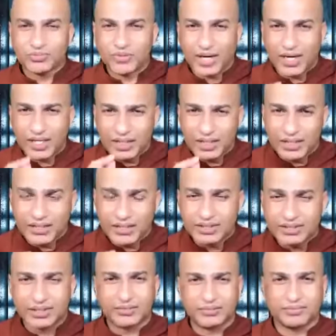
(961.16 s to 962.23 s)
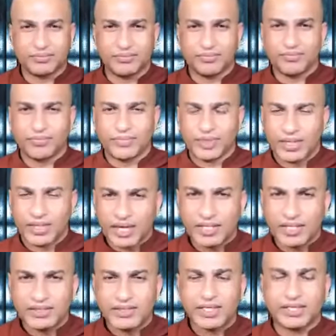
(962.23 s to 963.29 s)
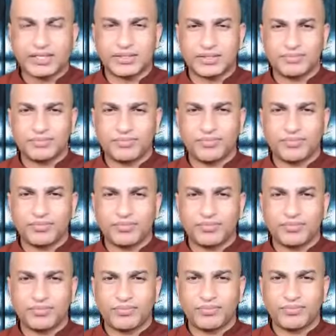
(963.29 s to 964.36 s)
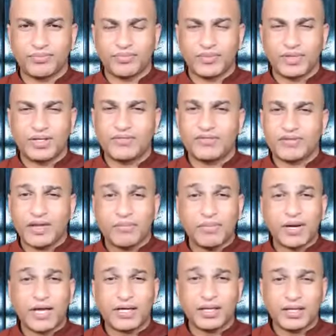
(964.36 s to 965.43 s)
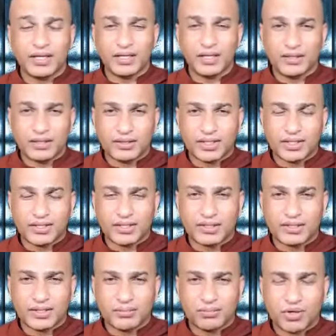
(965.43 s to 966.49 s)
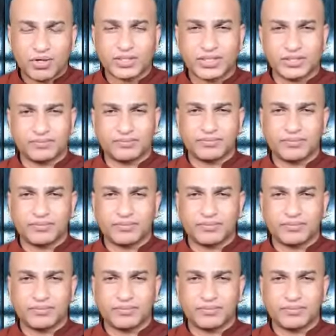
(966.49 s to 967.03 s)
one decision can change it's same like uh, the, the the boxing